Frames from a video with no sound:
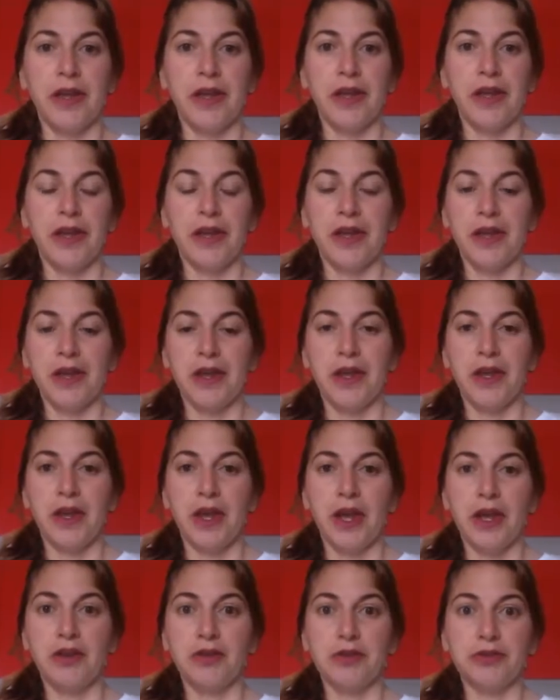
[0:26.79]
uh,
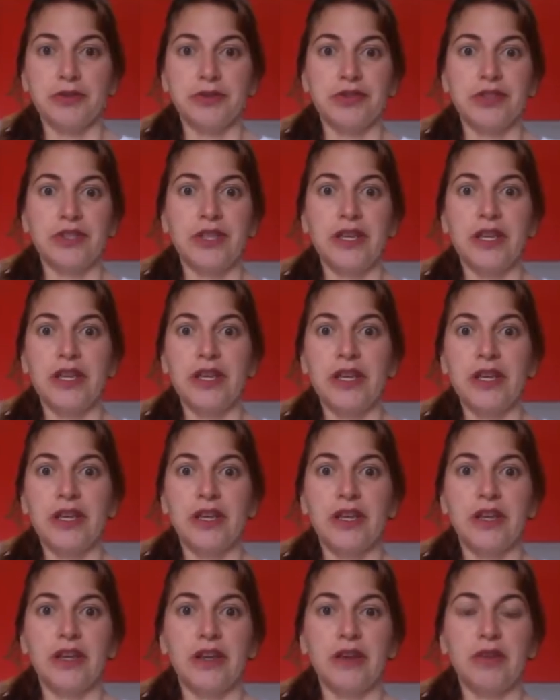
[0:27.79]
I got
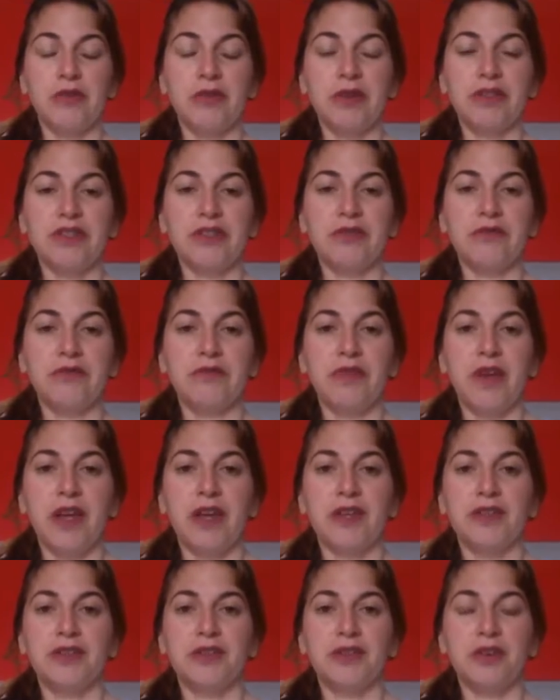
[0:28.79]
sick with
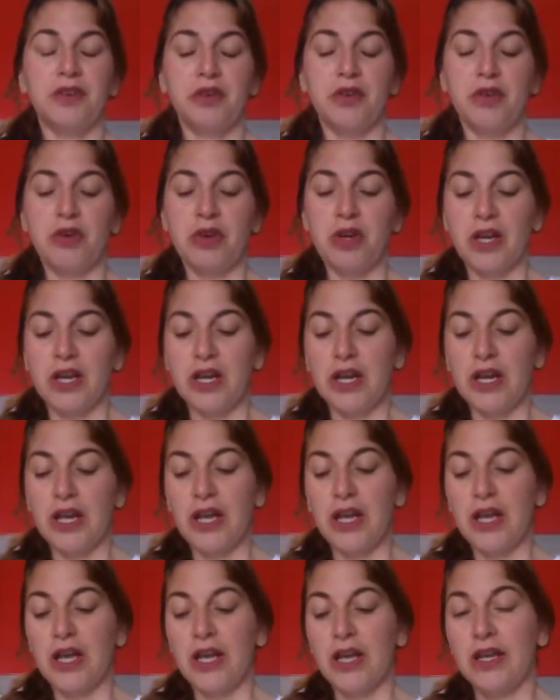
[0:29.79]
infection
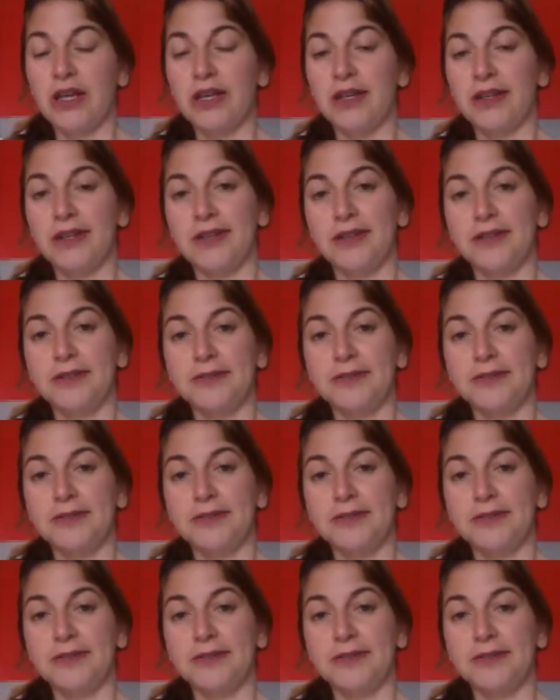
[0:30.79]
and